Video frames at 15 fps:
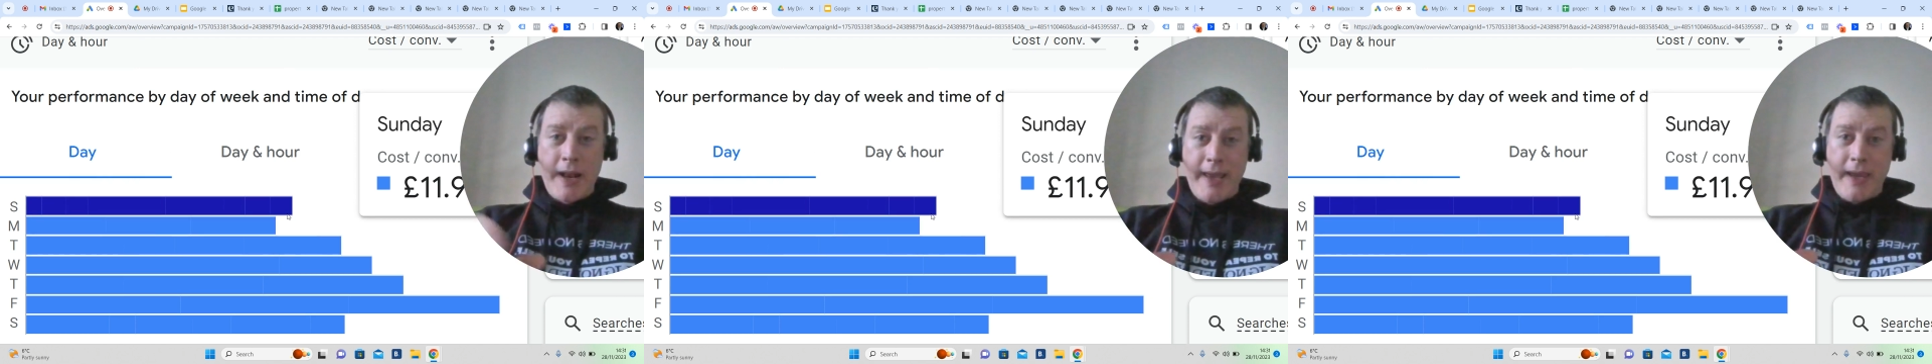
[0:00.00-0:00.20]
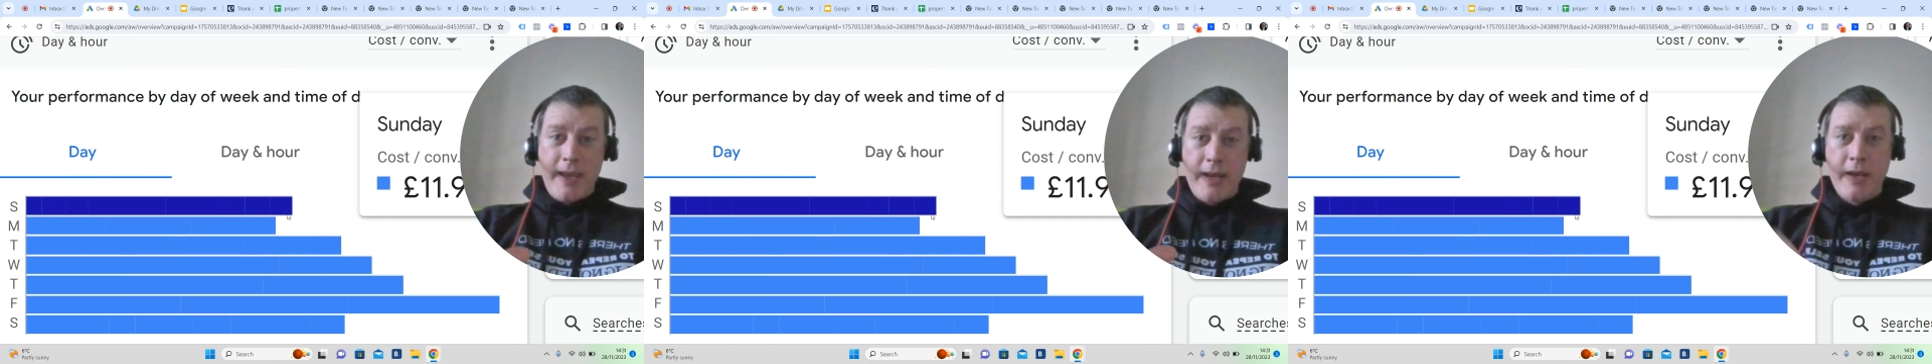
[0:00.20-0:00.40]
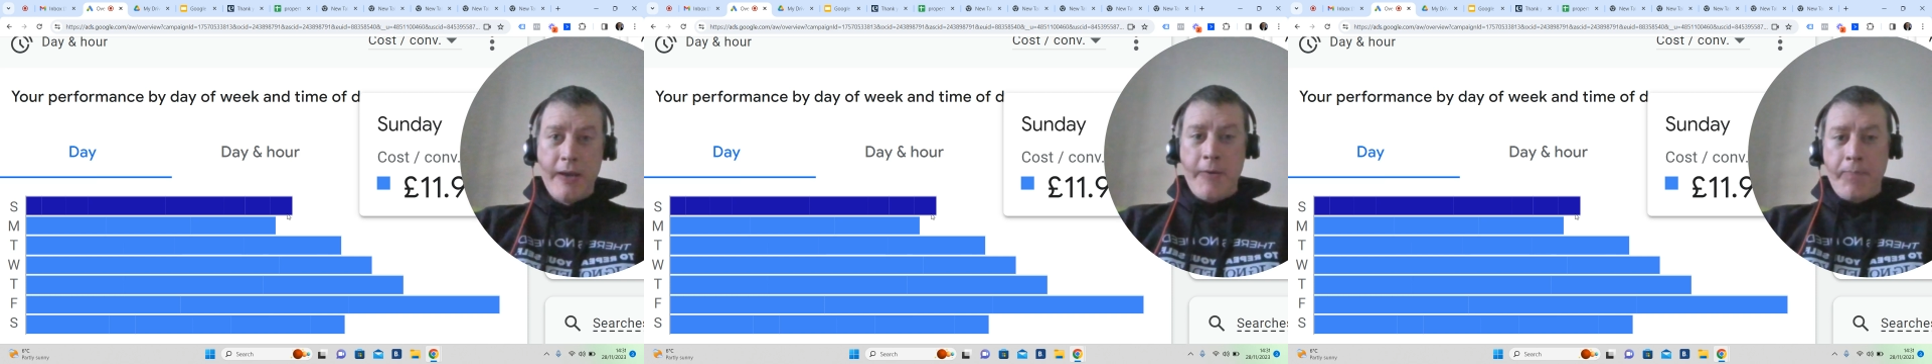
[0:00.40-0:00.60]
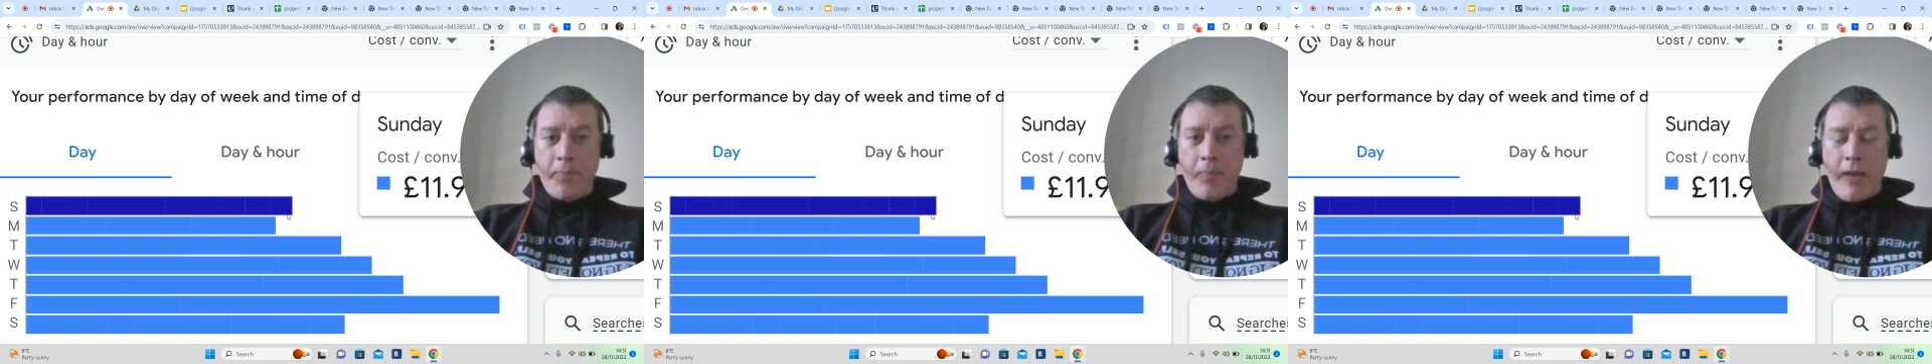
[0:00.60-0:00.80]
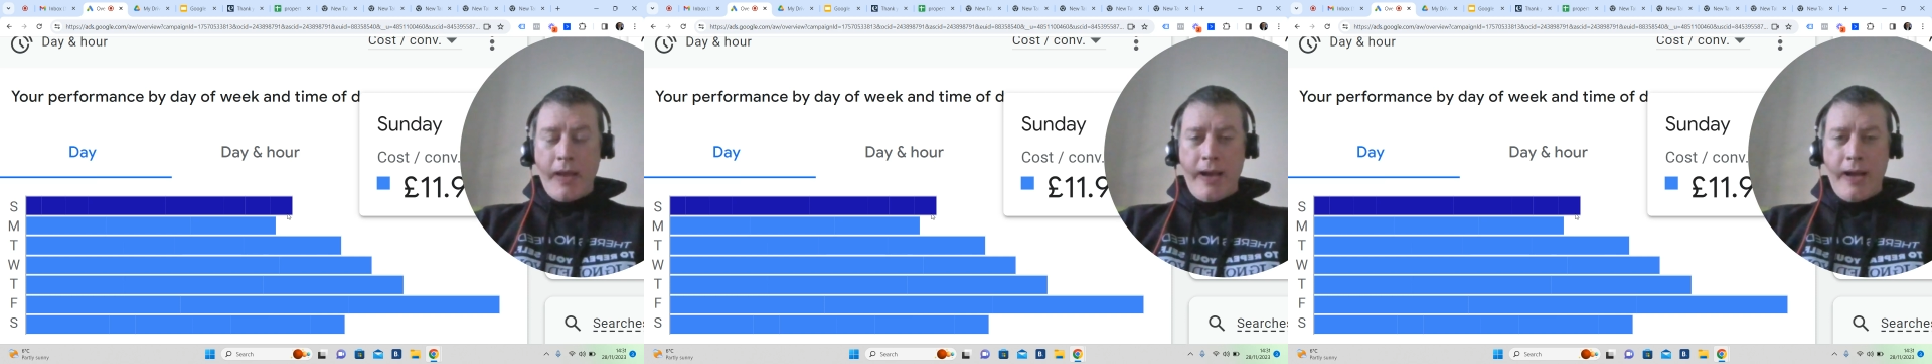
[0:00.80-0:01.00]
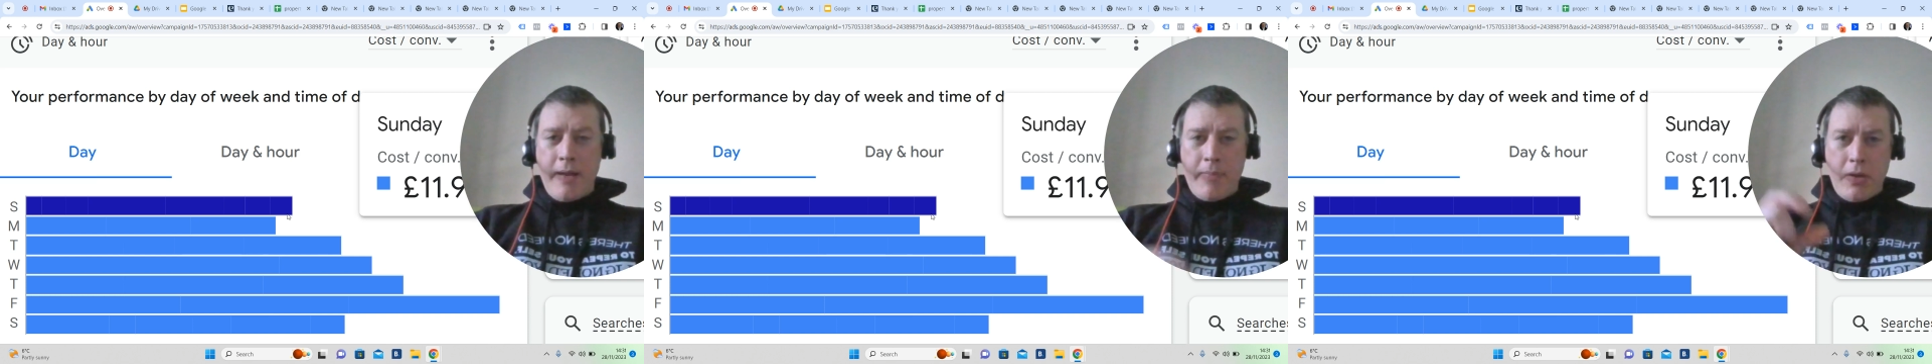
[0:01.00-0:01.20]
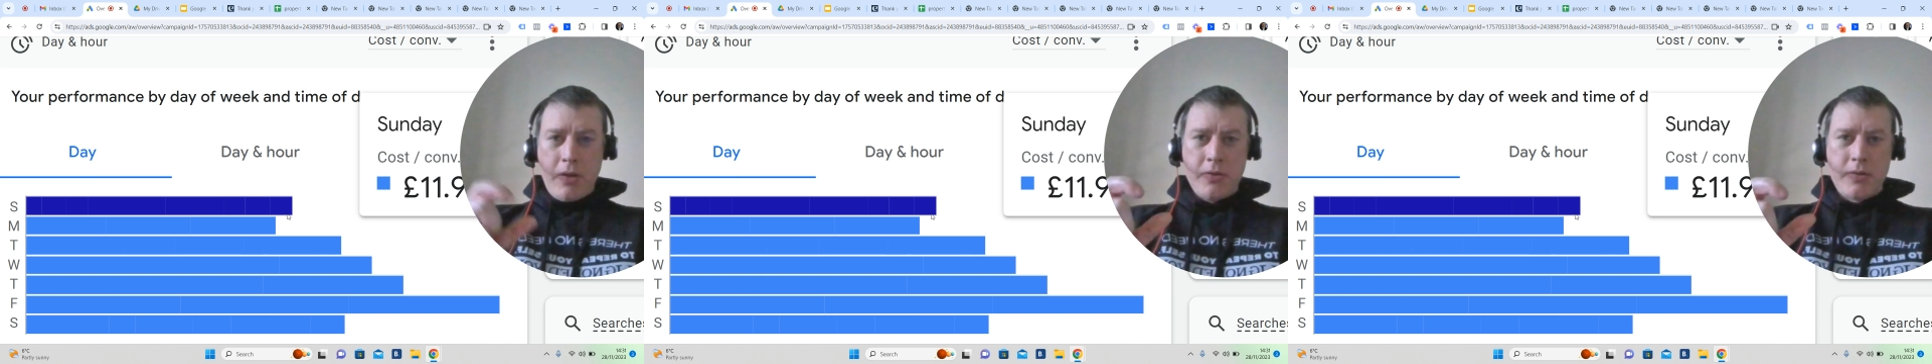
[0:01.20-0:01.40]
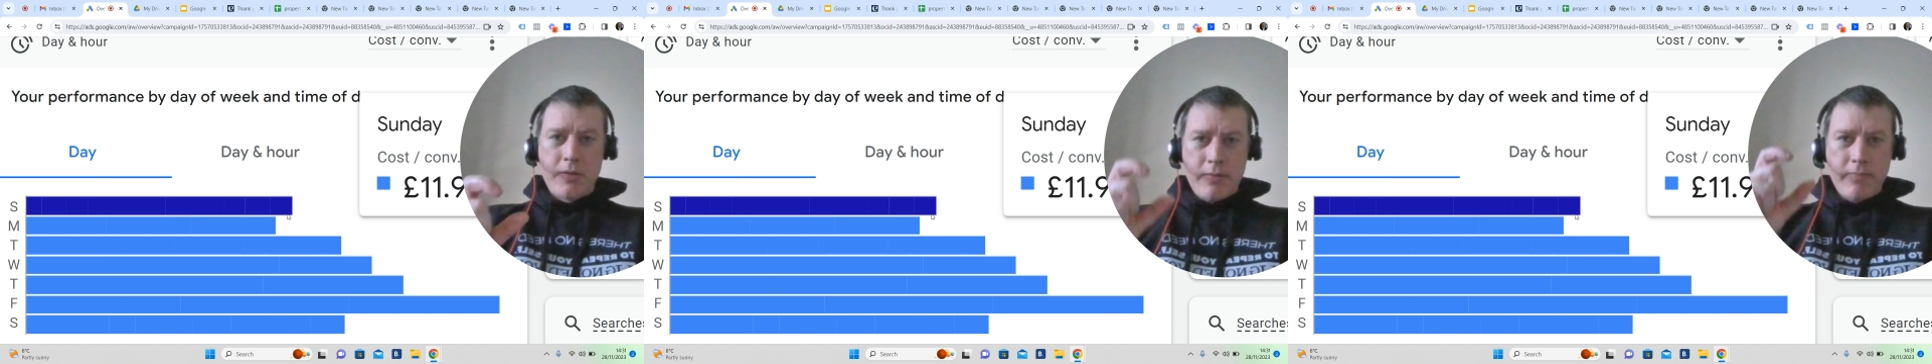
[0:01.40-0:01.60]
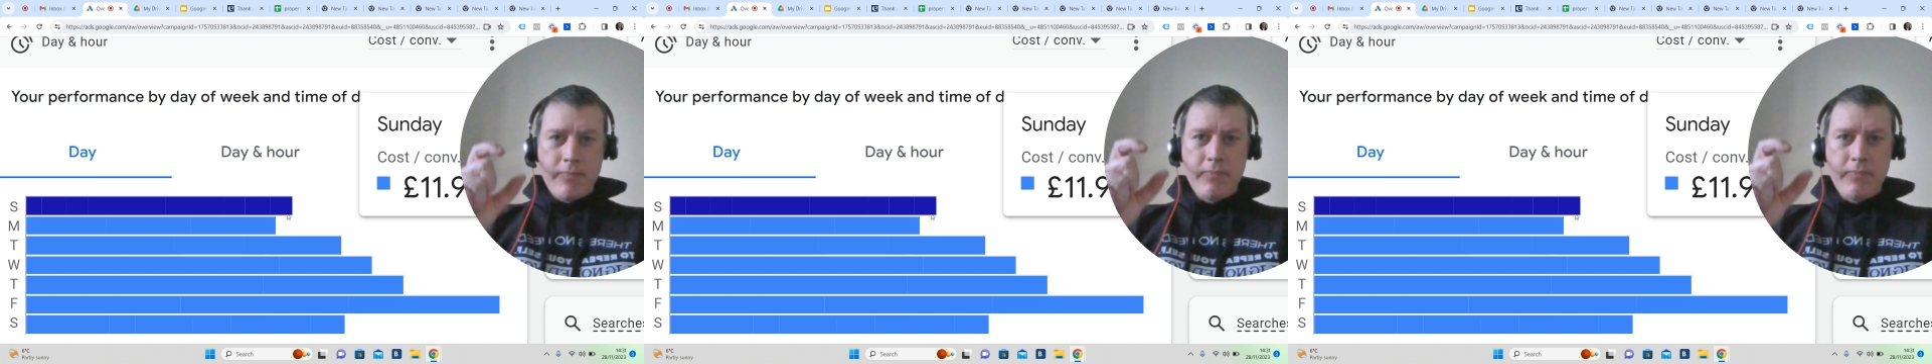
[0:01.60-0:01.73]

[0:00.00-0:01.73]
lead, because